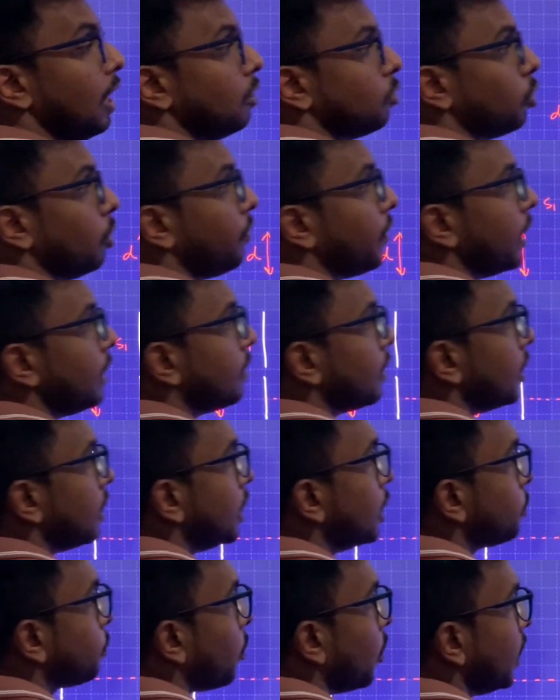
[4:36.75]
So if I say
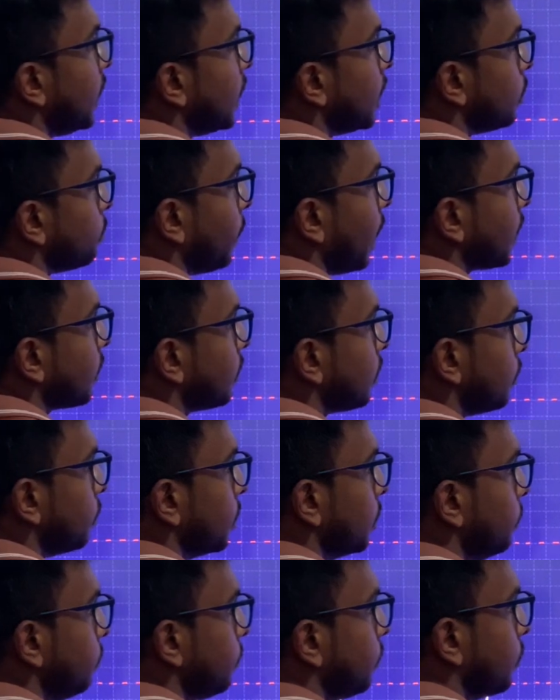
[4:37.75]
this point is
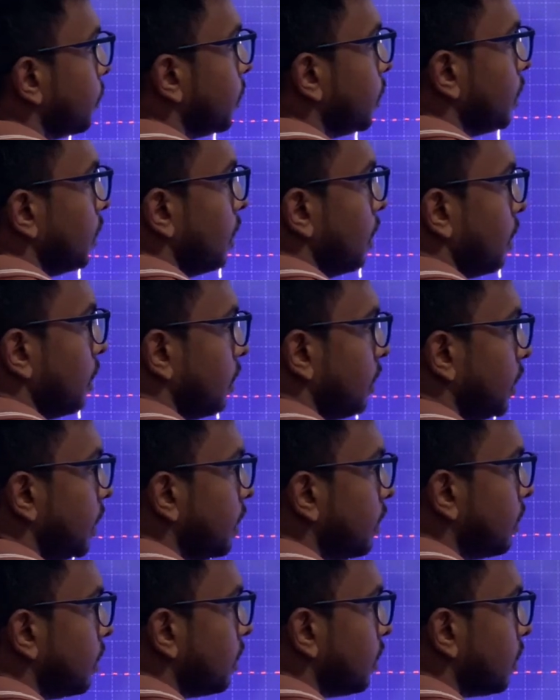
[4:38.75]
maximum,
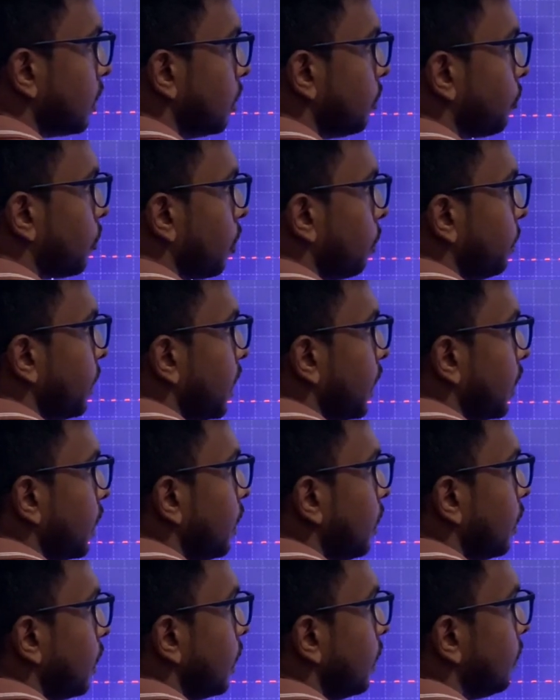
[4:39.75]
this distance from
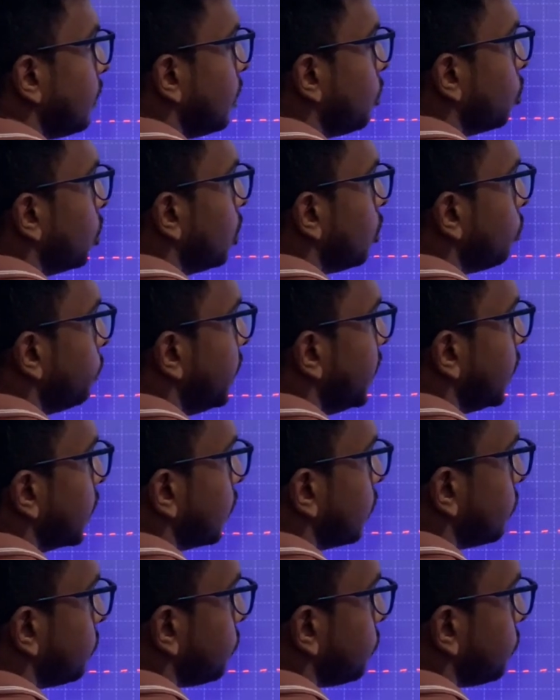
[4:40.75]
here is equal to beta,